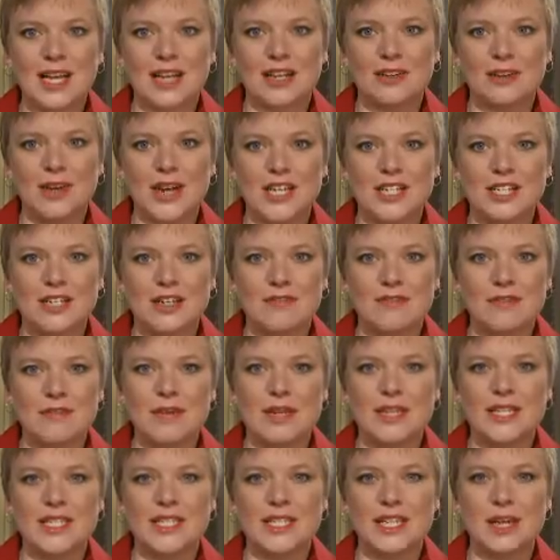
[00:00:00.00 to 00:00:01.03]
declaration of the
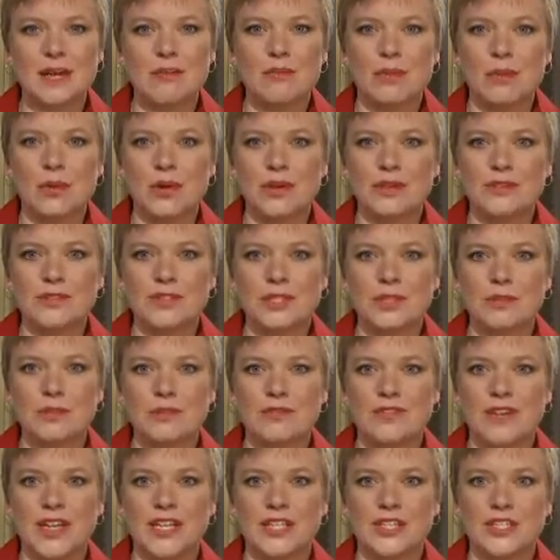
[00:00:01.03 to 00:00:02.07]
Mendocino Board of
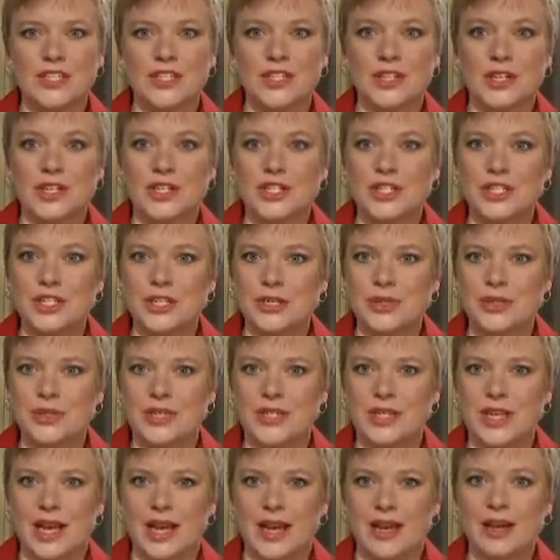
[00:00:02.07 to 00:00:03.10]
Supervisors on
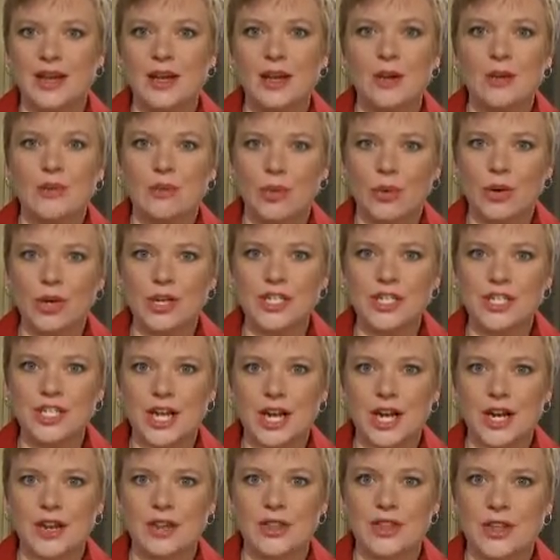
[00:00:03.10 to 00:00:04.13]
Tuesday, Board
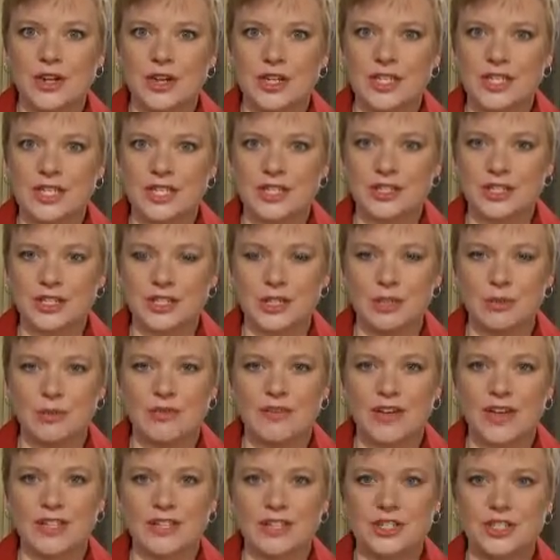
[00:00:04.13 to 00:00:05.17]
Chair, 3rd District
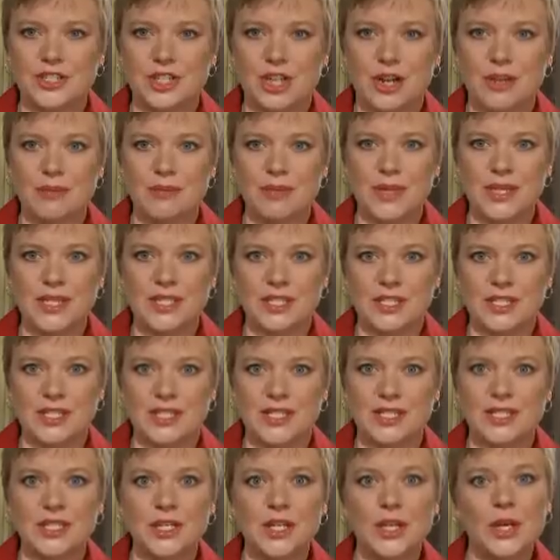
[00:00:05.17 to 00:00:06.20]
Supervisor John
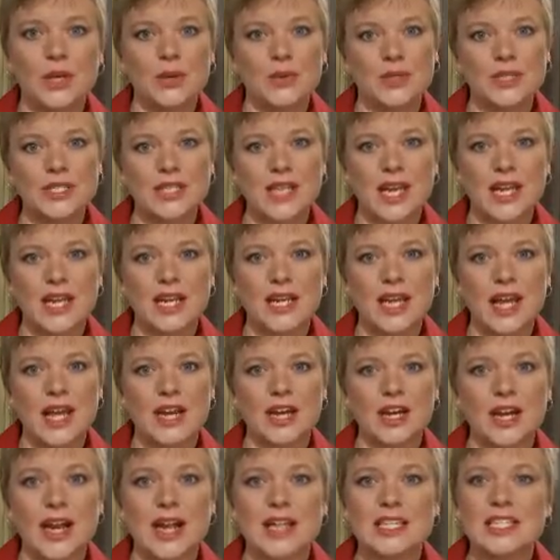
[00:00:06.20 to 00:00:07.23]
Pinches will sign a
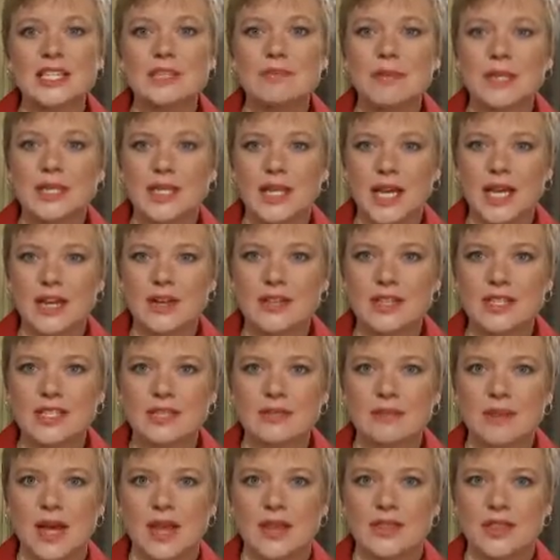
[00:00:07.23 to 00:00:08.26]
letter and speak later this
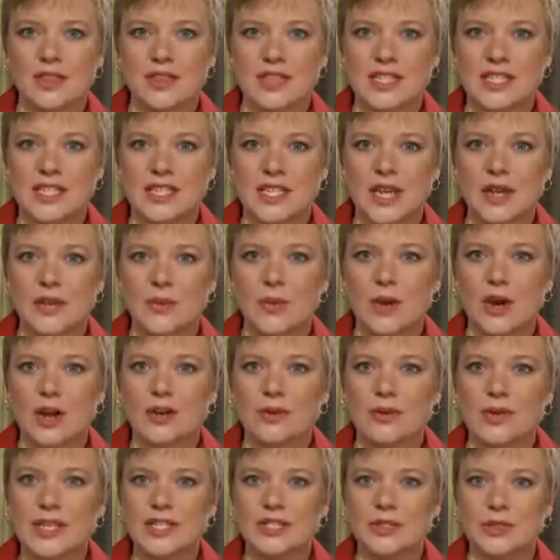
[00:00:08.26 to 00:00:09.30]
month at the State
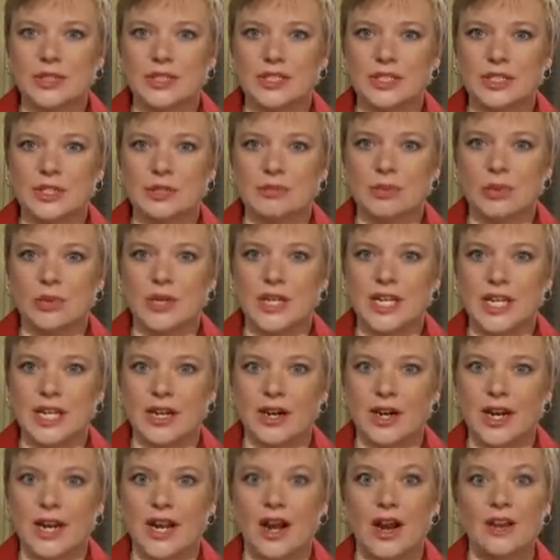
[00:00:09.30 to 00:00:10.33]
Water Resources Board
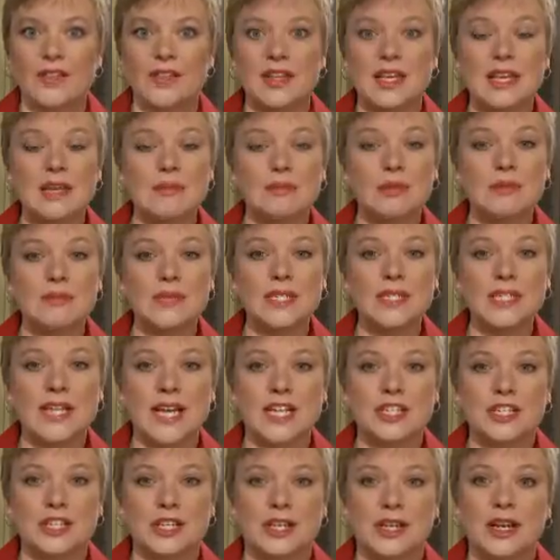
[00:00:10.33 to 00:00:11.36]
hearing on the
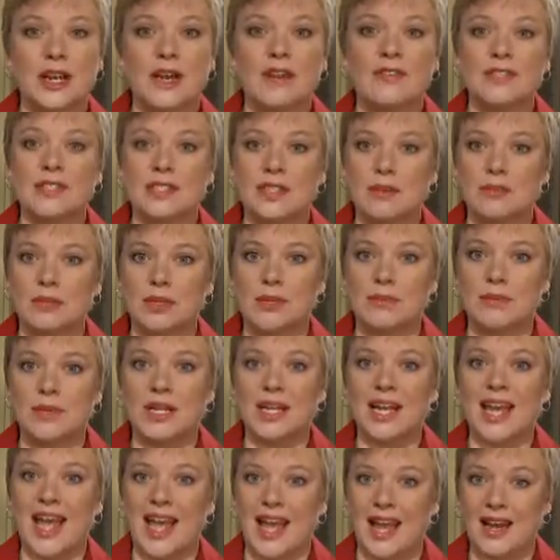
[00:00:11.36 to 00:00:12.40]
implementation of Assembly
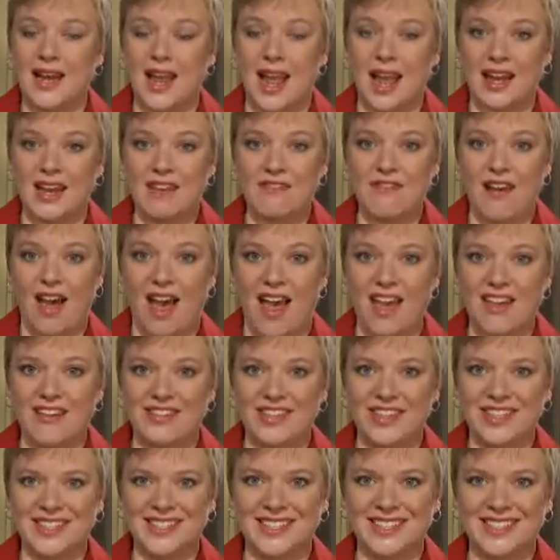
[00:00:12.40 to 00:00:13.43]
Bill
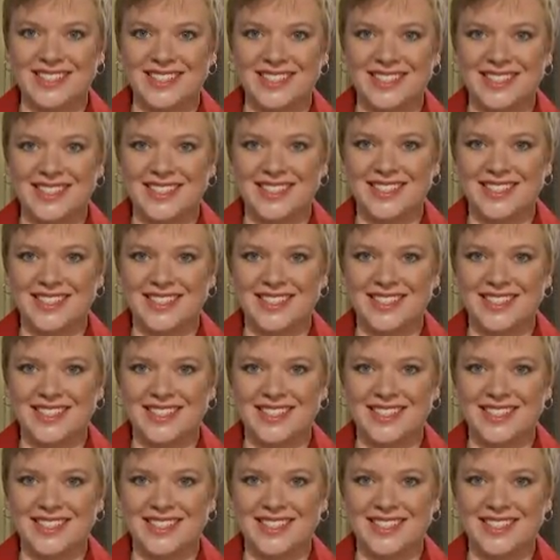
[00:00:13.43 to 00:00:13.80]
885. My name is